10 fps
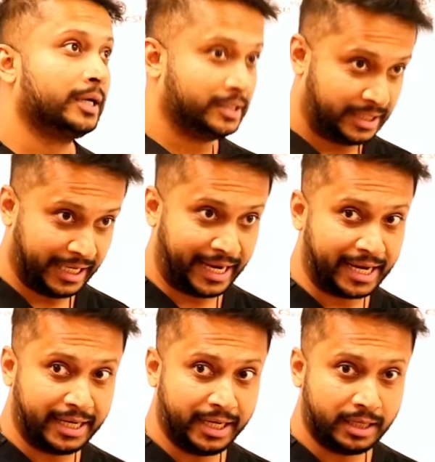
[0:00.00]
C
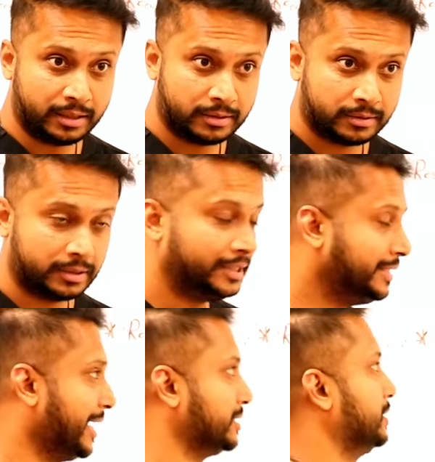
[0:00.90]
K D?
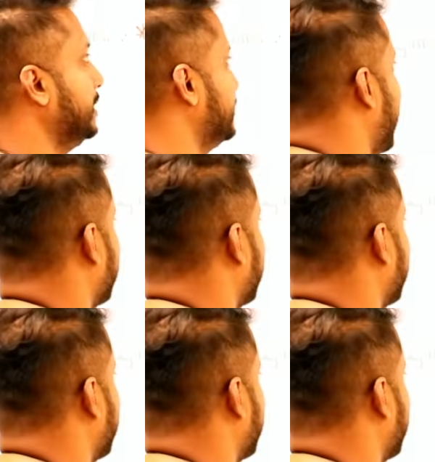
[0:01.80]
Yes, it is